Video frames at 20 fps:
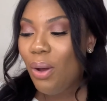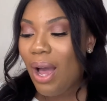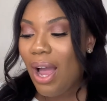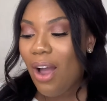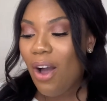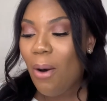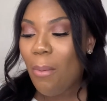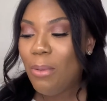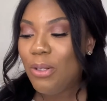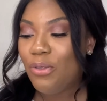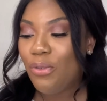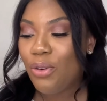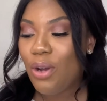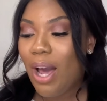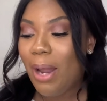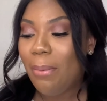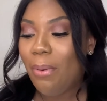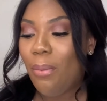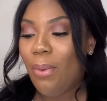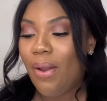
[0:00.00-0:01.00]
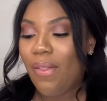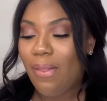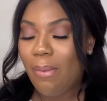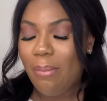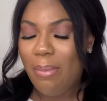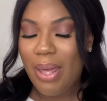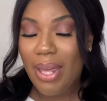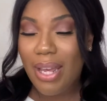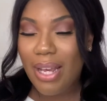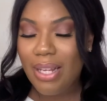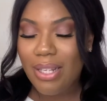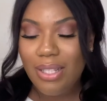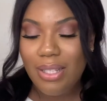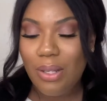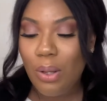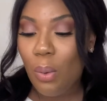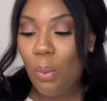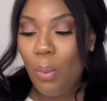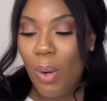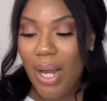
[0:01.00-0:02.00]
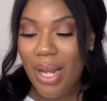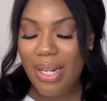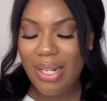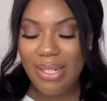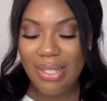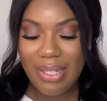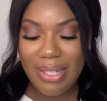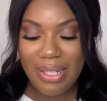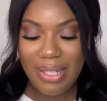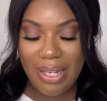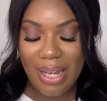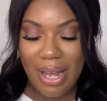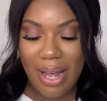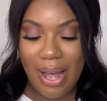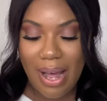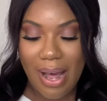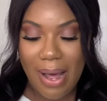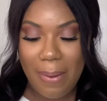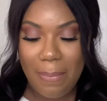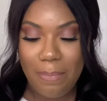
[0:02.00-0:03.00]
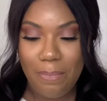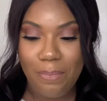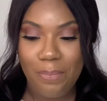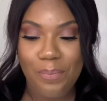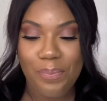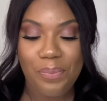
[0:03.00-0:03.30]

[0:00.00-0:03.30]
I almost forgot about one of the biggest ones. Um,